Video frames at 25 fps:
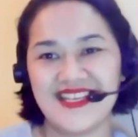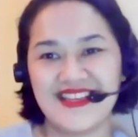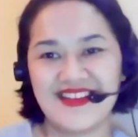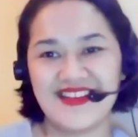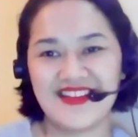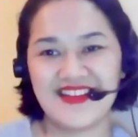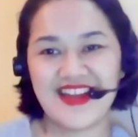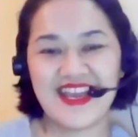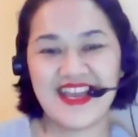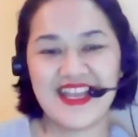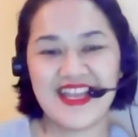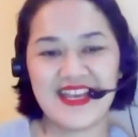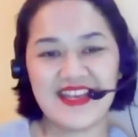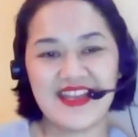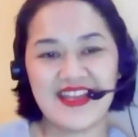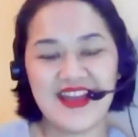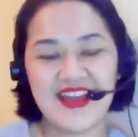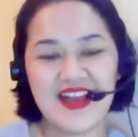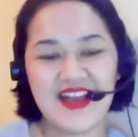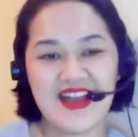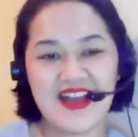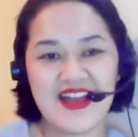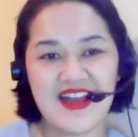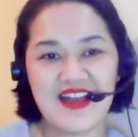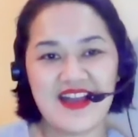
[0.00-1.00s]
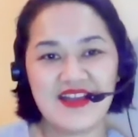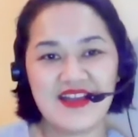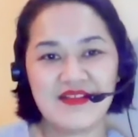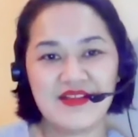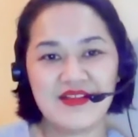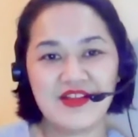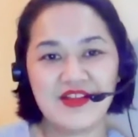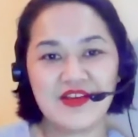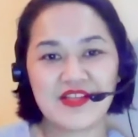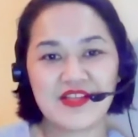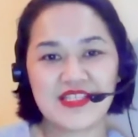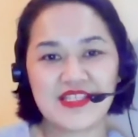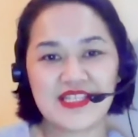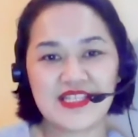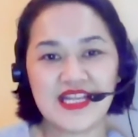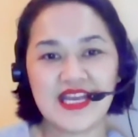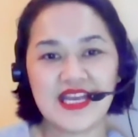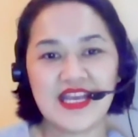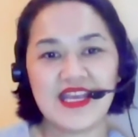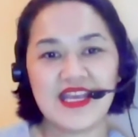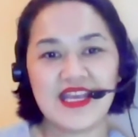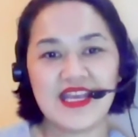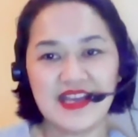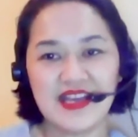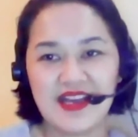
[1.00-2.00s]
Great. Looks
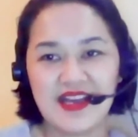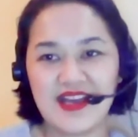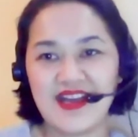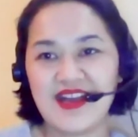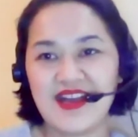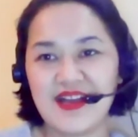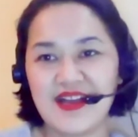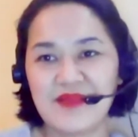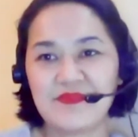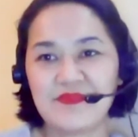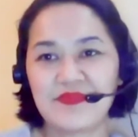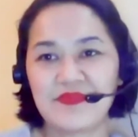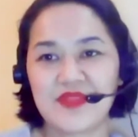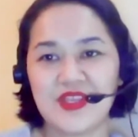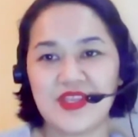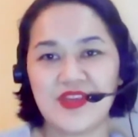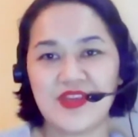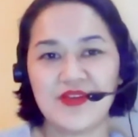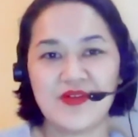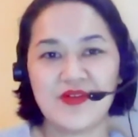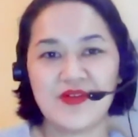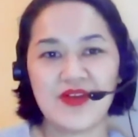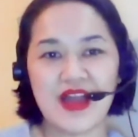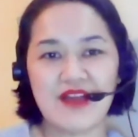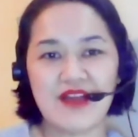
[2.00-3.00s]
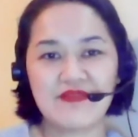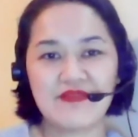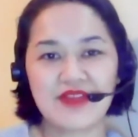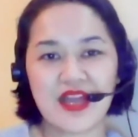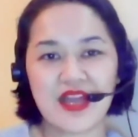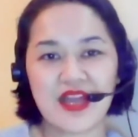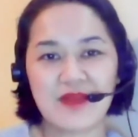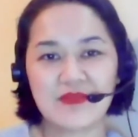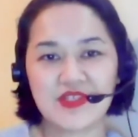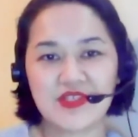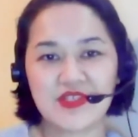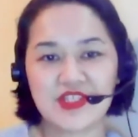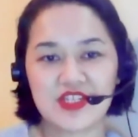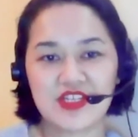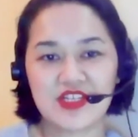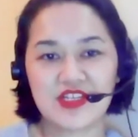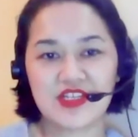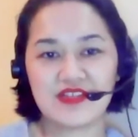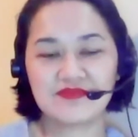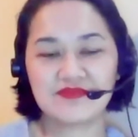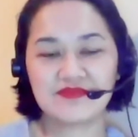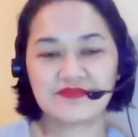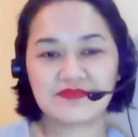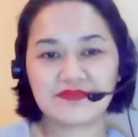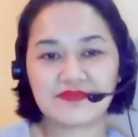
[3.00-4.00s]
like you have
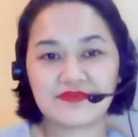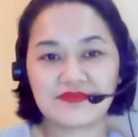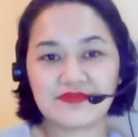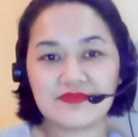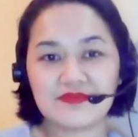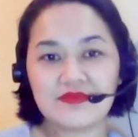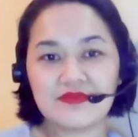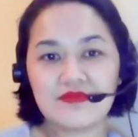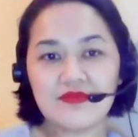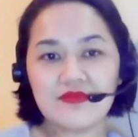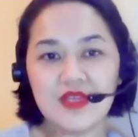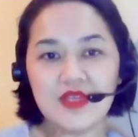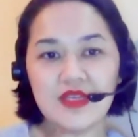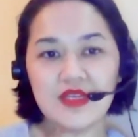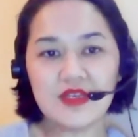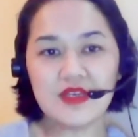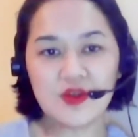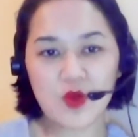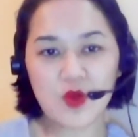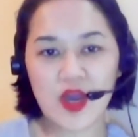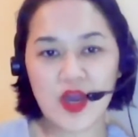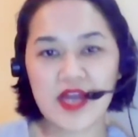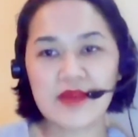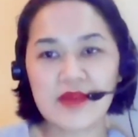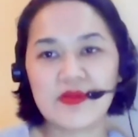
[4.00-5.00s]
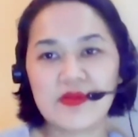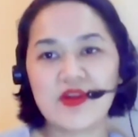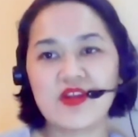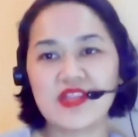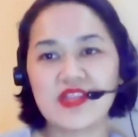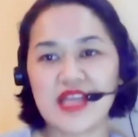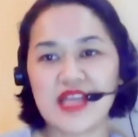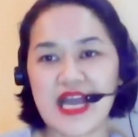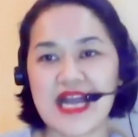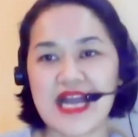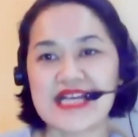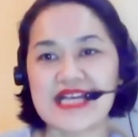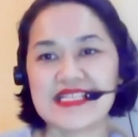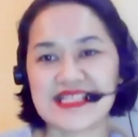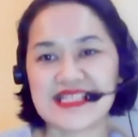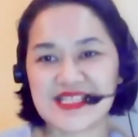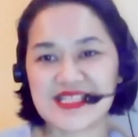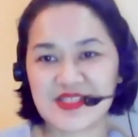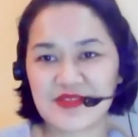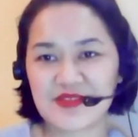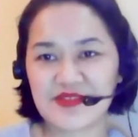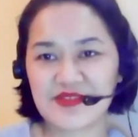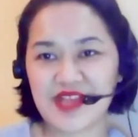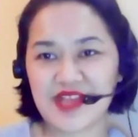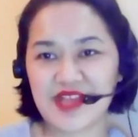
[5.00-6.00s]
captured quite a bit on the
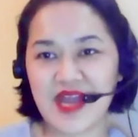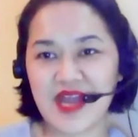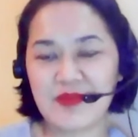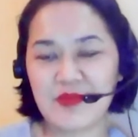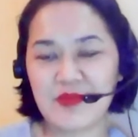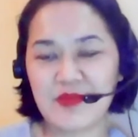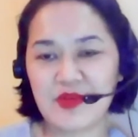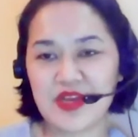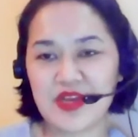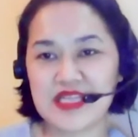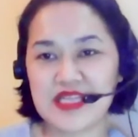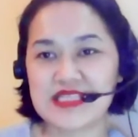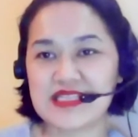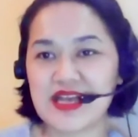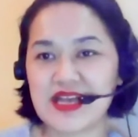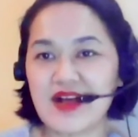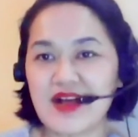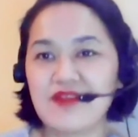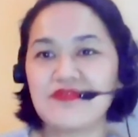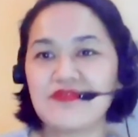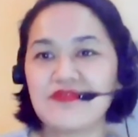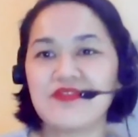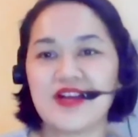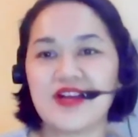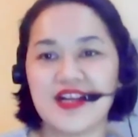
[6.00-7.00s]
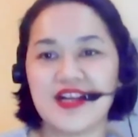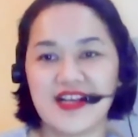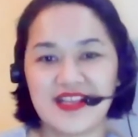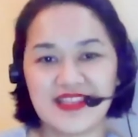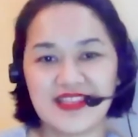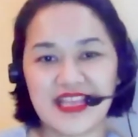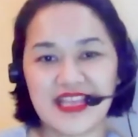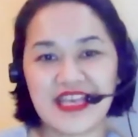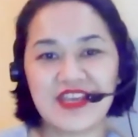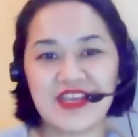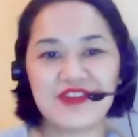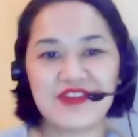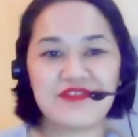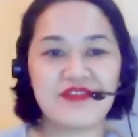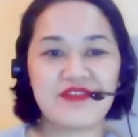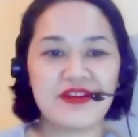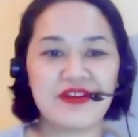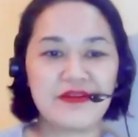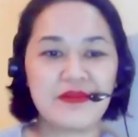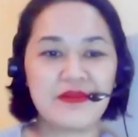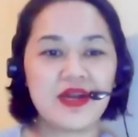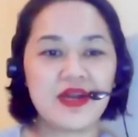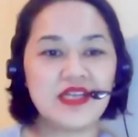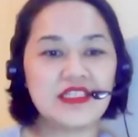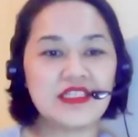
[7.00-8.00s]
essence of the handbook itself. Thank you
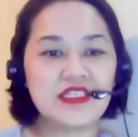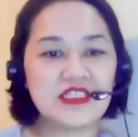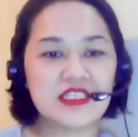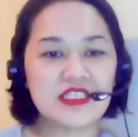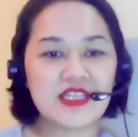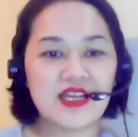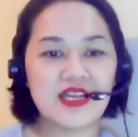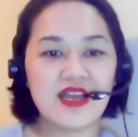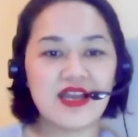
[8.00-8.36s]
very much.